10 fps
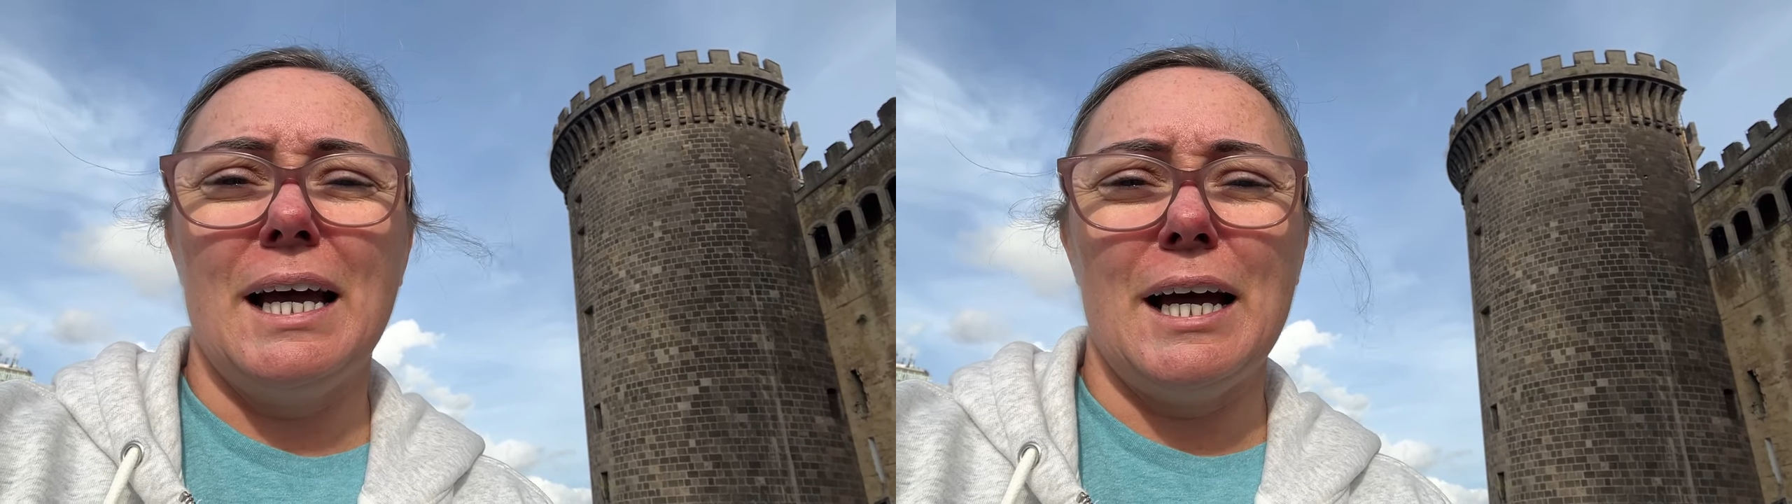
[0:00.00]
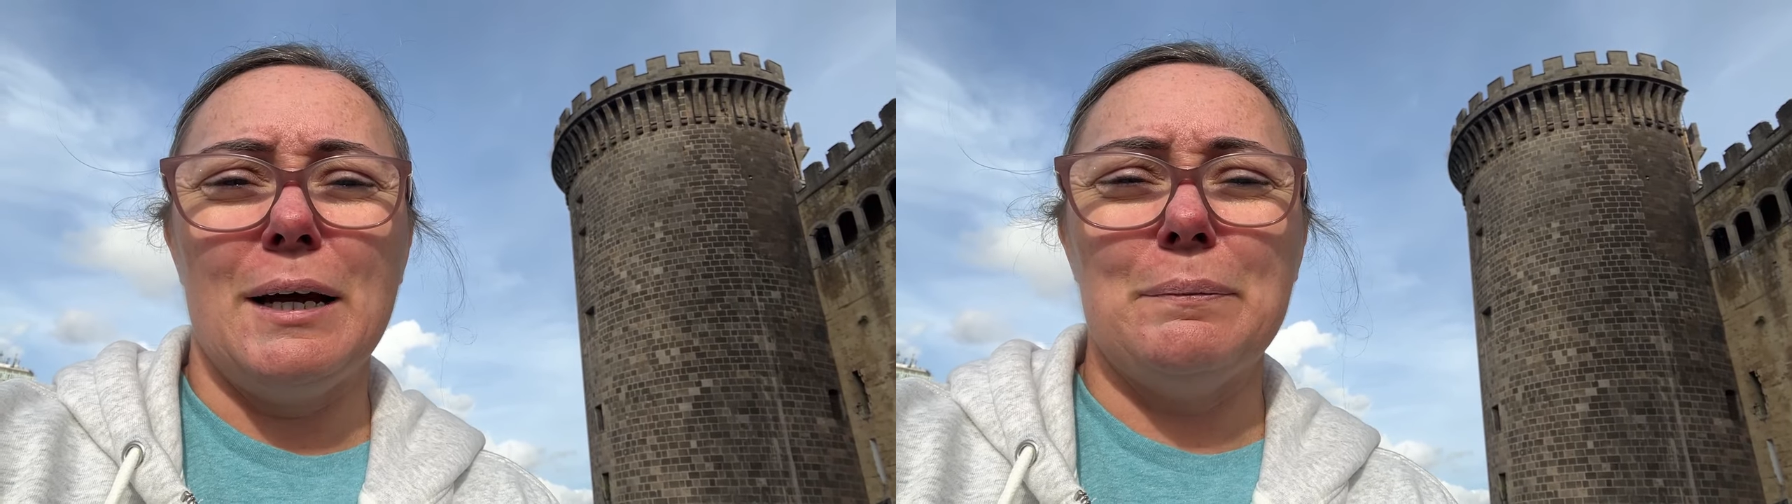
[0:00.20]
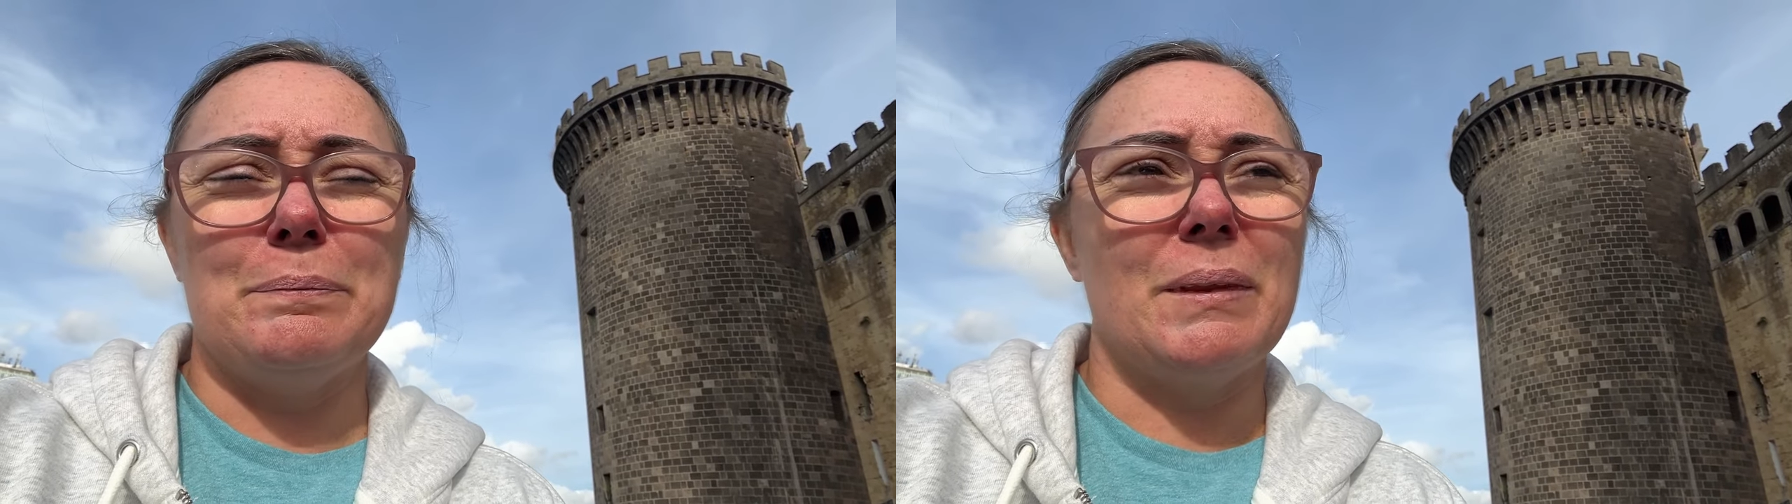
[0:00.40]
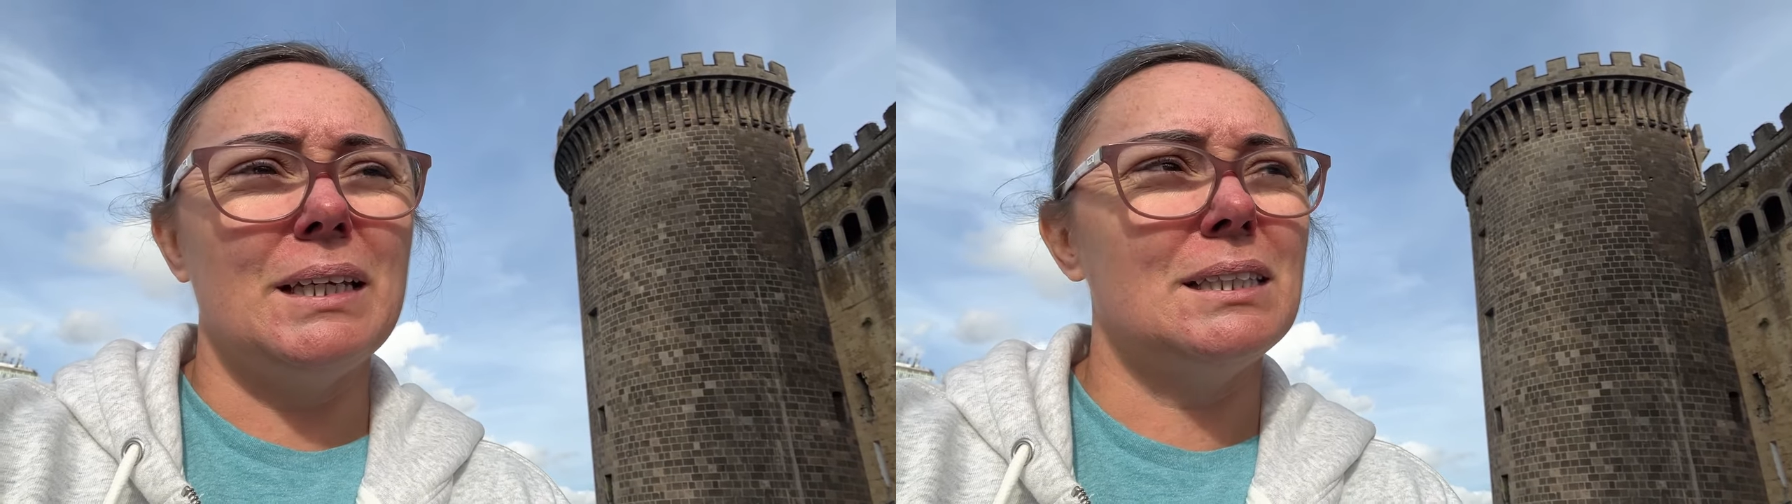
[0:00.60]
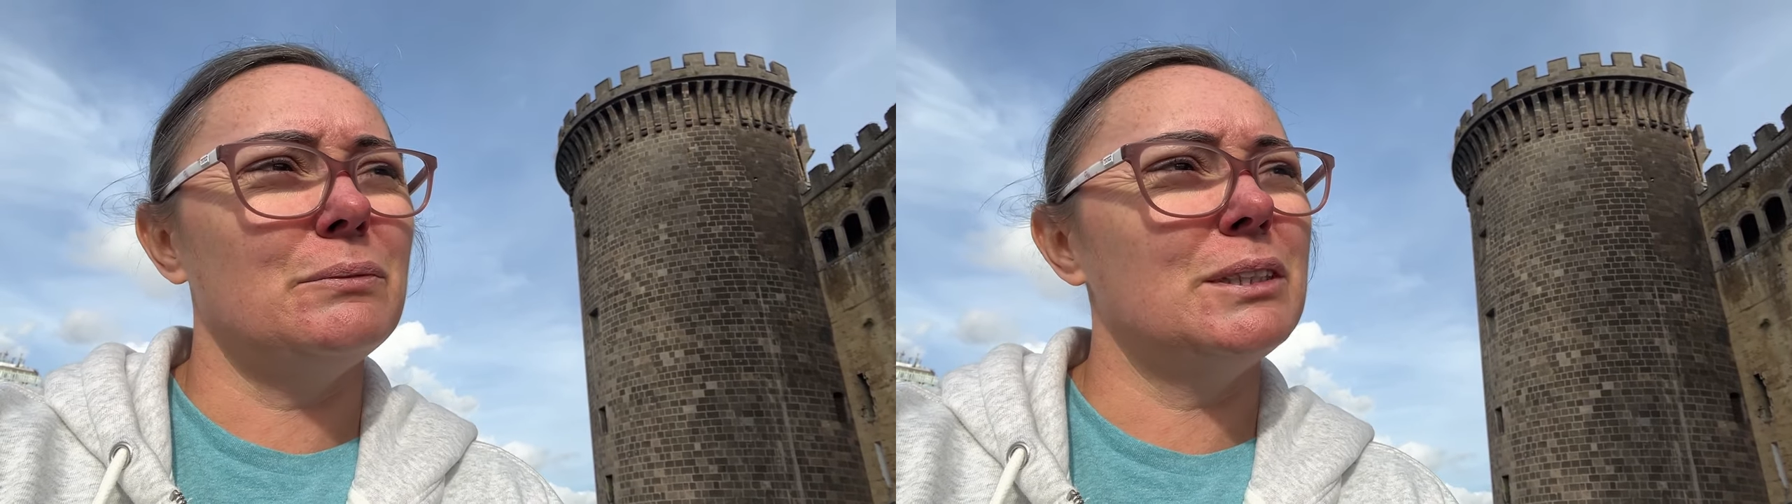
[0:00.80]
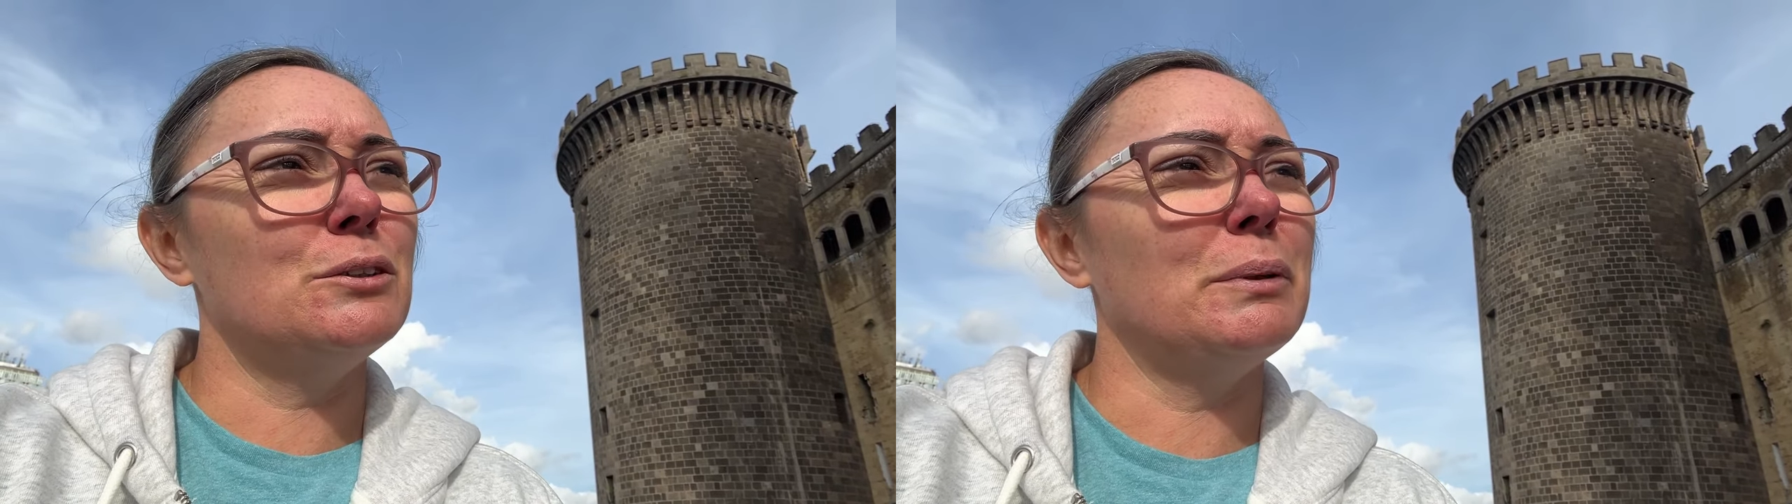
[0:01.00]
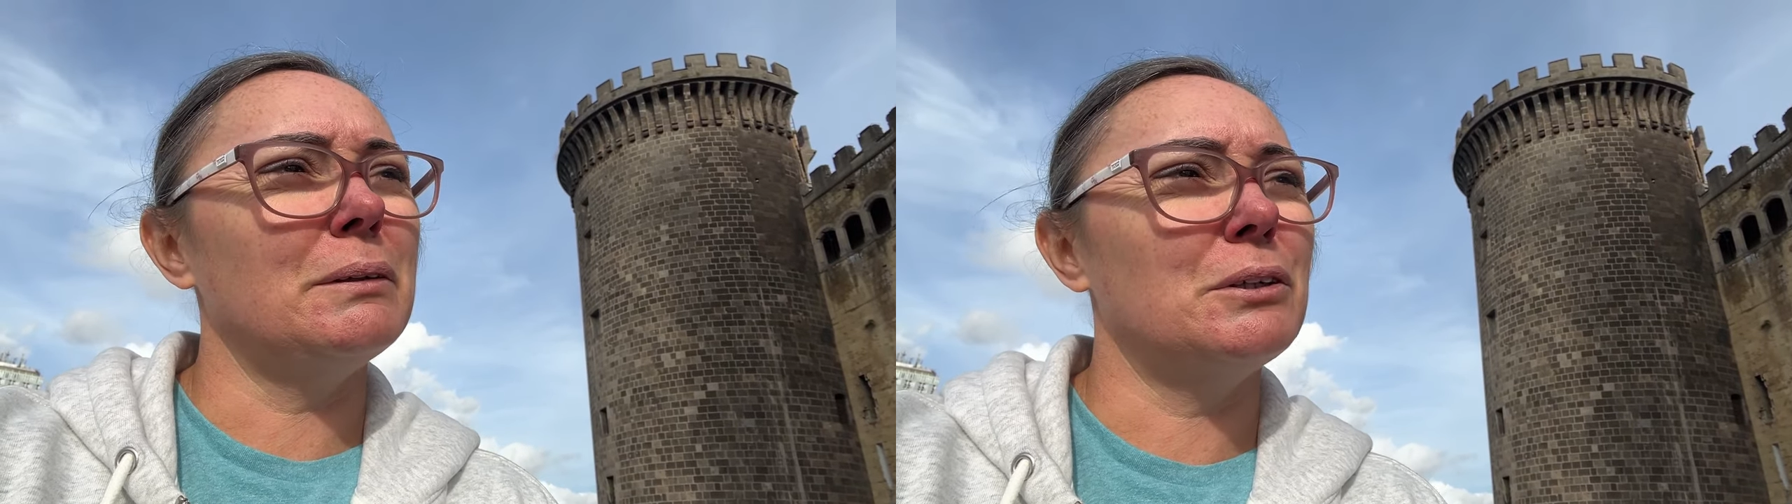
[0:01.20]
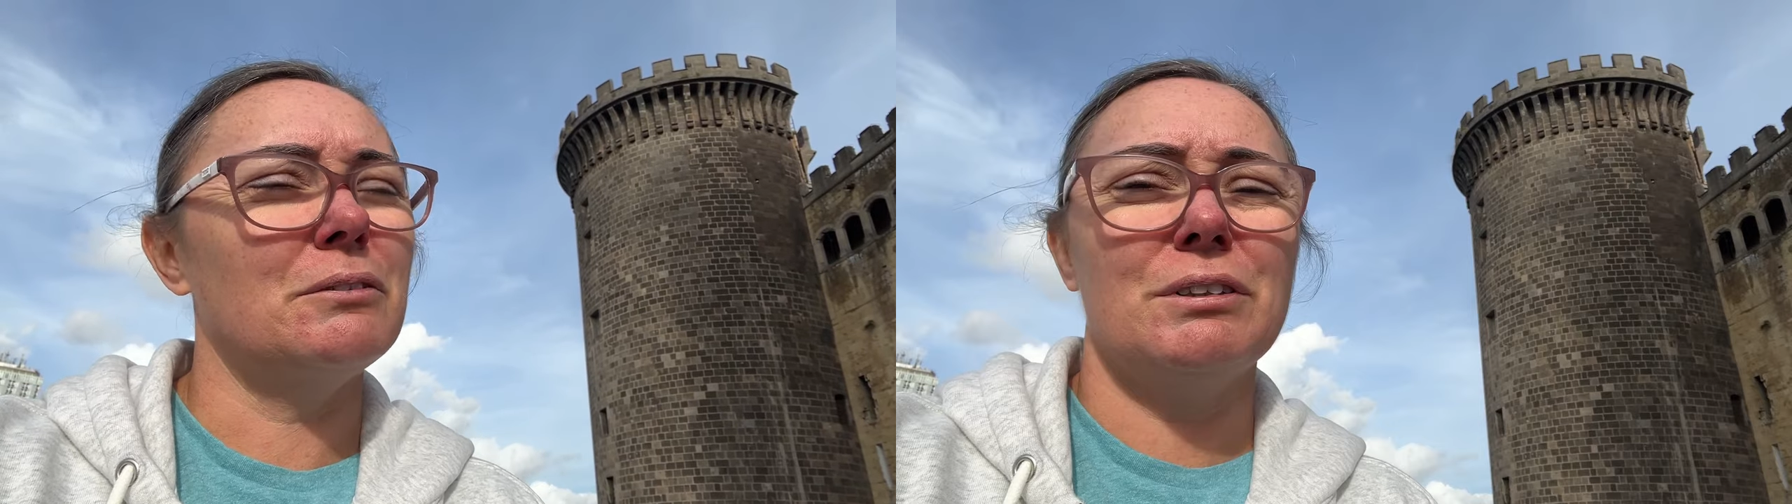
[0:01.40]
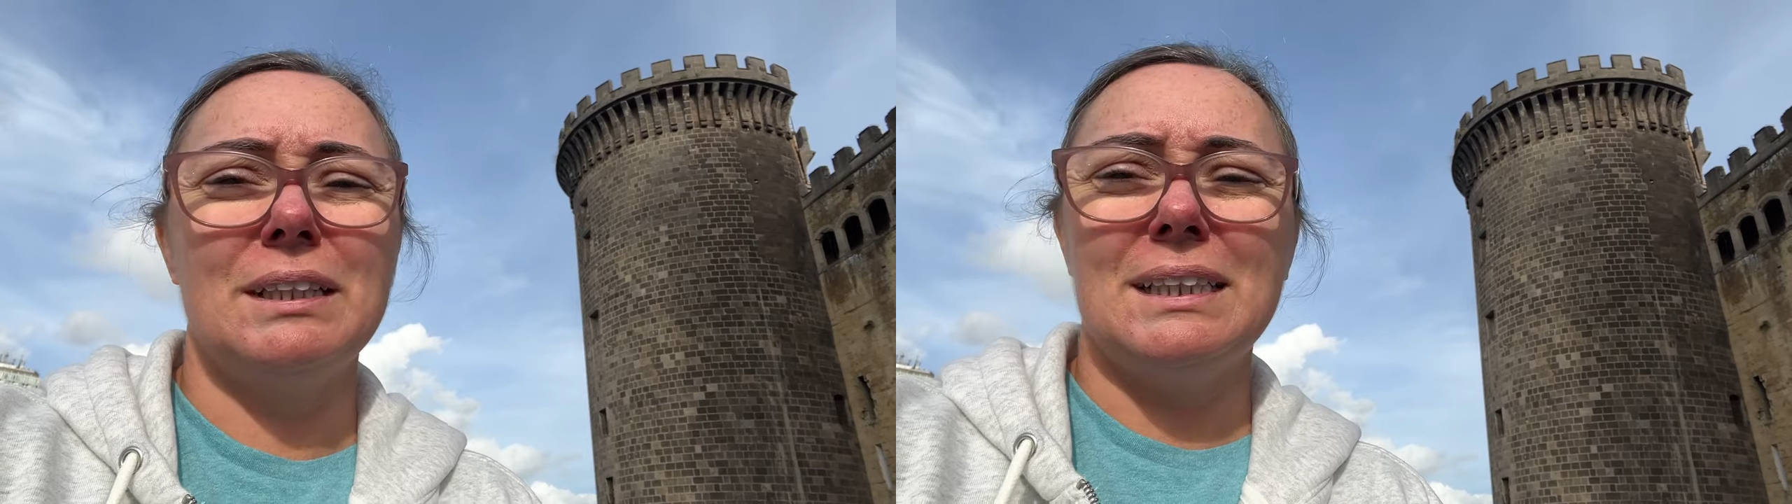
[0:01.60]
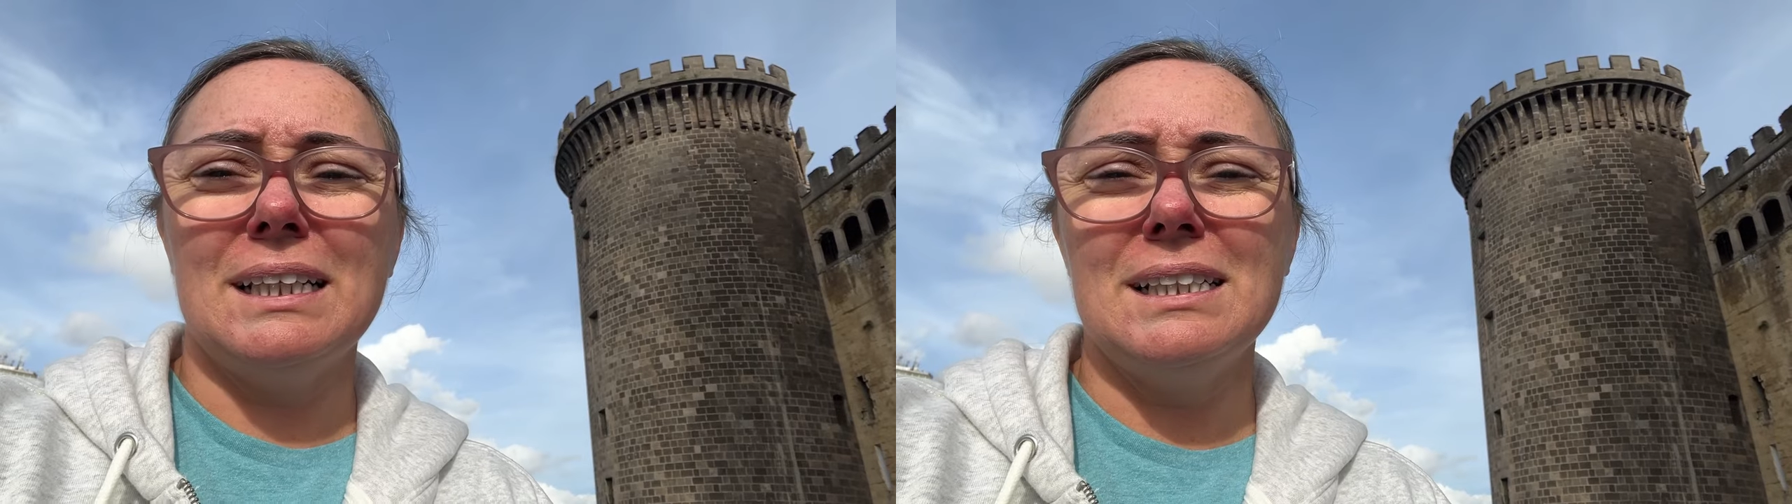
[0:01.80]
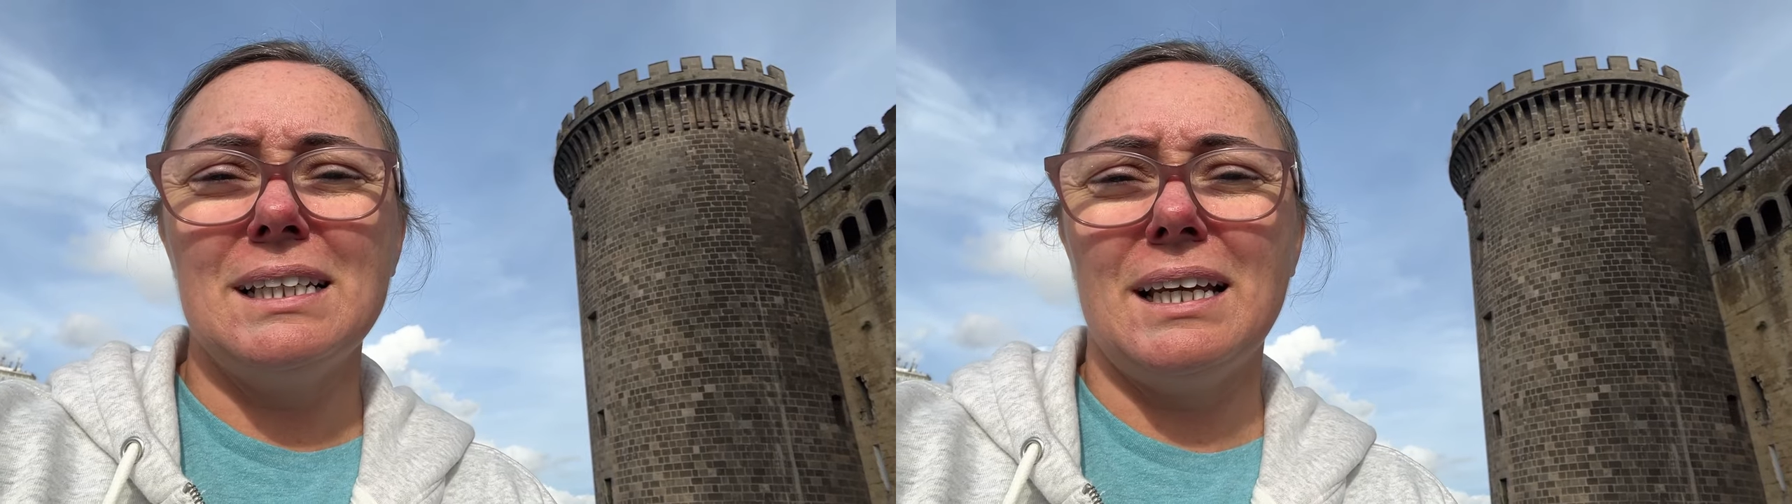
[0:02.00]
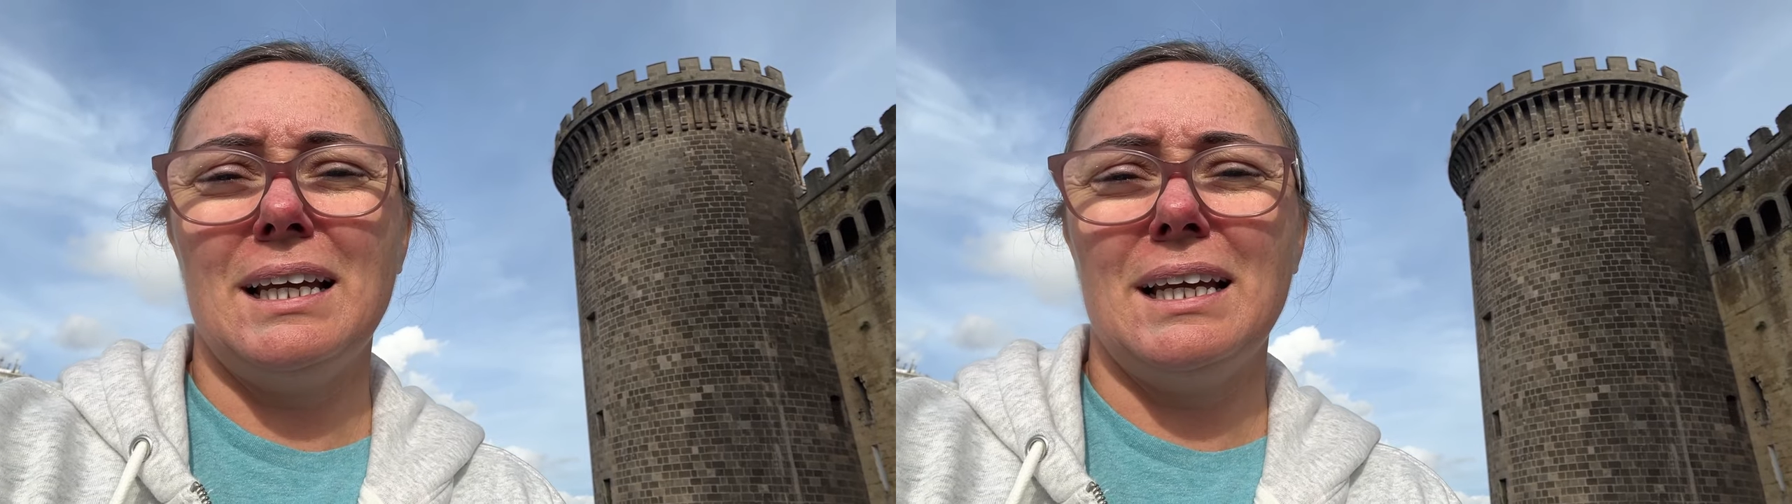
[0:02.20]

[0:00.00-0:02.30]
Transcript: Um, we still probably could have really done it.